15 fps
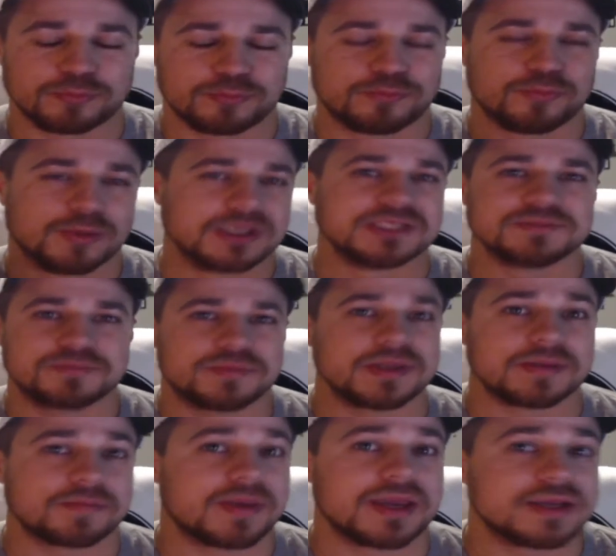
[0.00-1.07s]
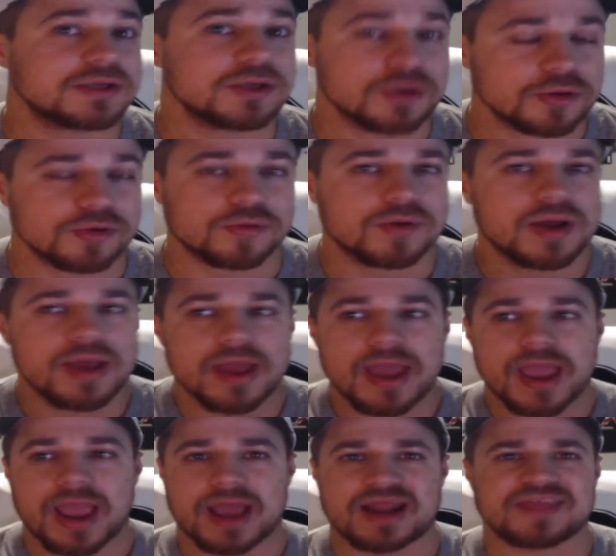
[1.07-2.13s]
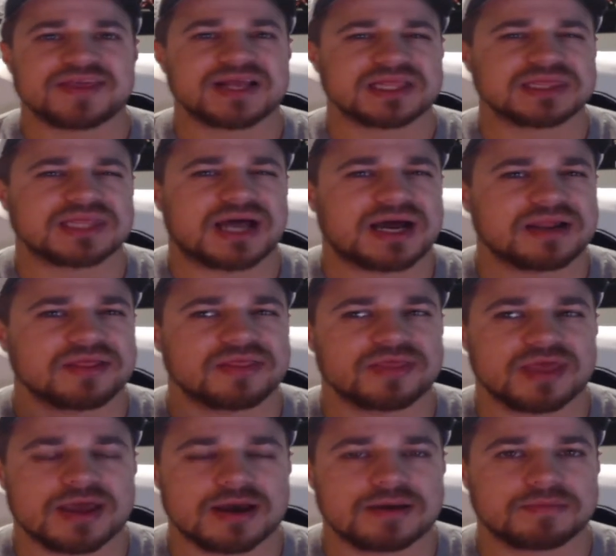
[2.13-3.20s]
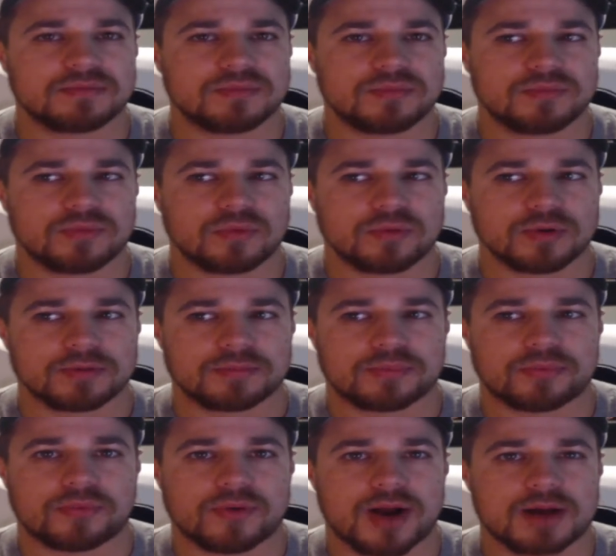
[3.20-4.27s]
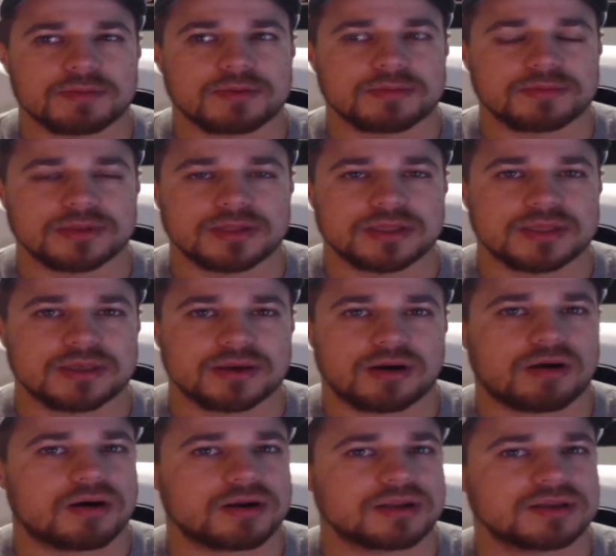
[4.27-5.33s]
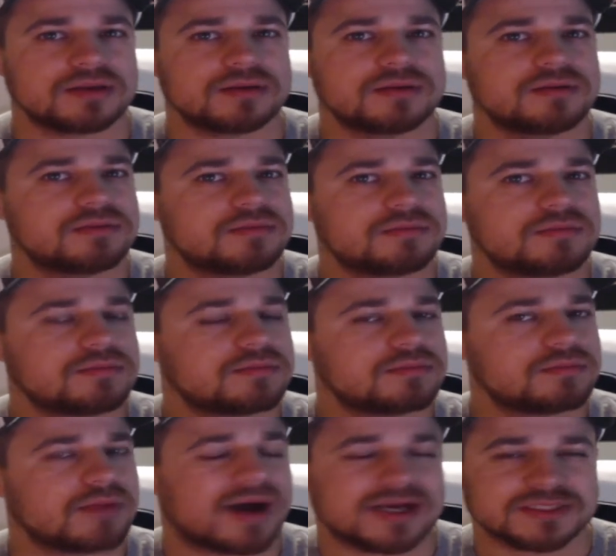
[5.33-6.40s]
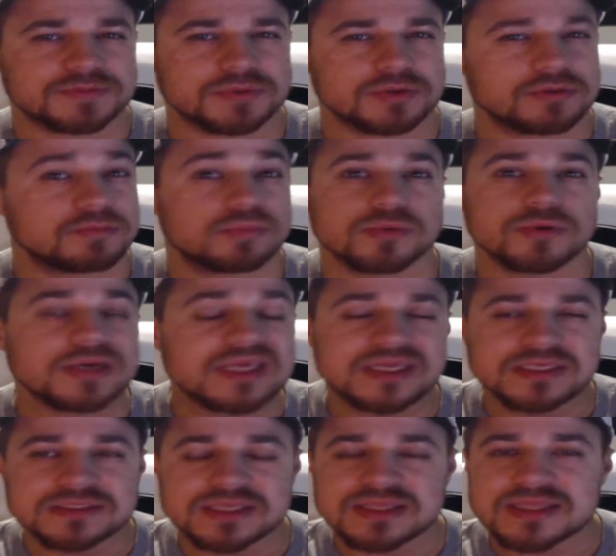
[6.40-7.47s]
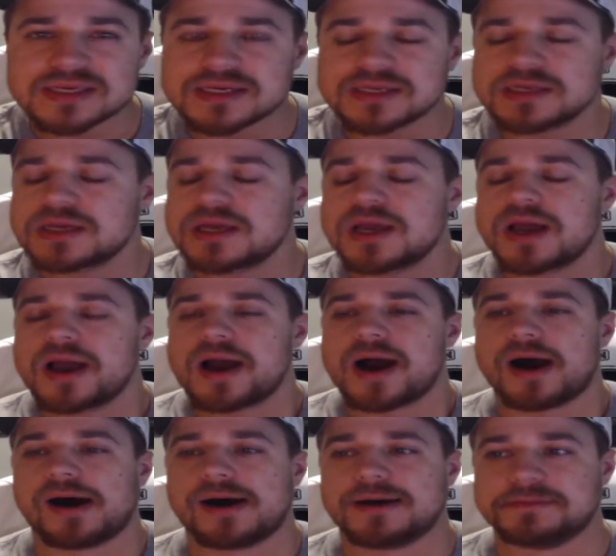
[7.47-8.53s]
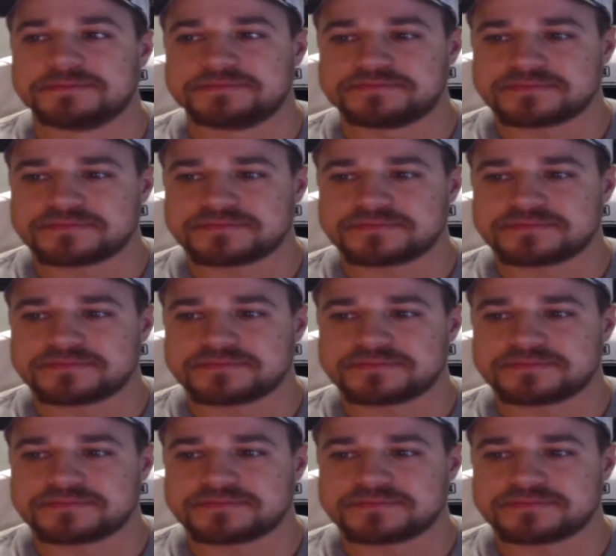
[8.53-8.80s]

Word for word: what he's being paid to do. And I think a lot of them were probably haunted hospital employees. I think. Um,